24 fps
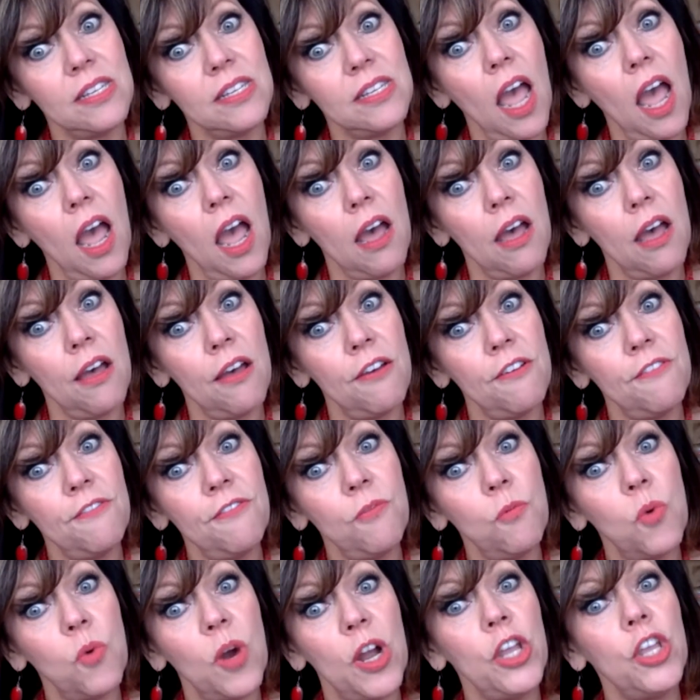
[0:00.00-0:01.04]
of
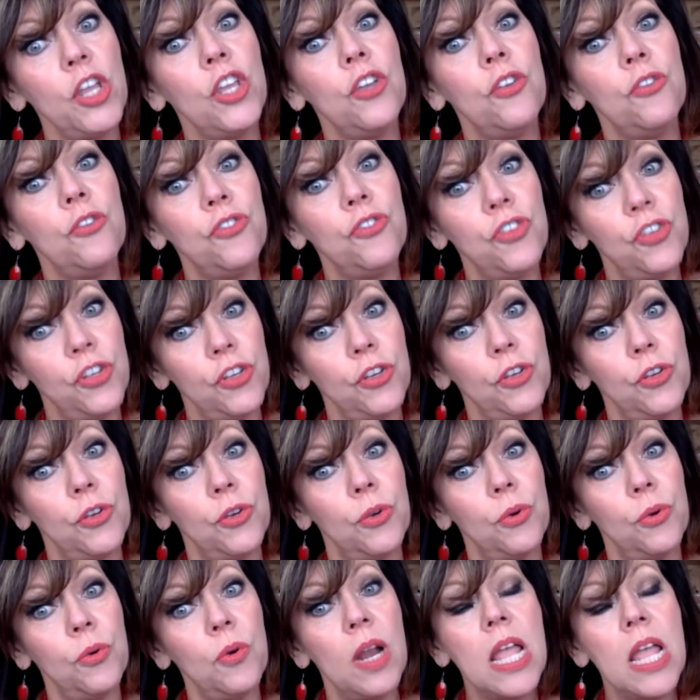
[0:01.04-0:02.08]
what you
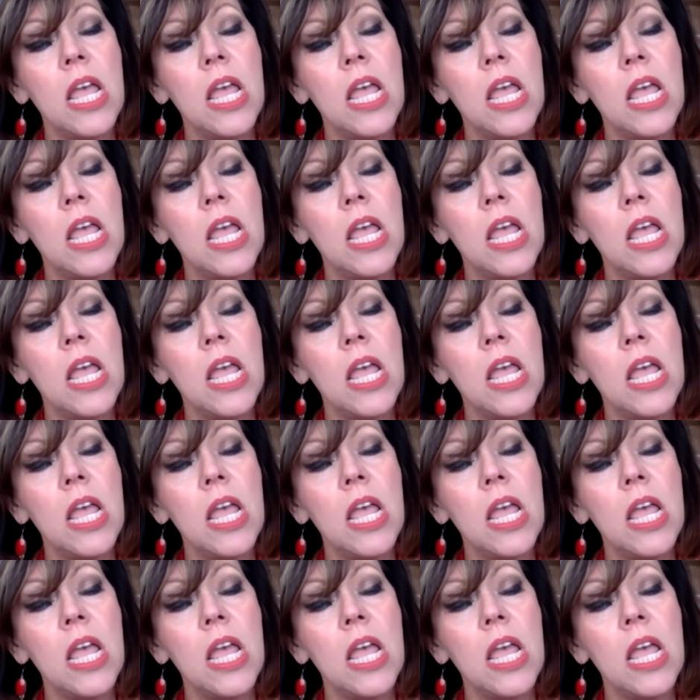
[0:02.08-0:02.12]
do.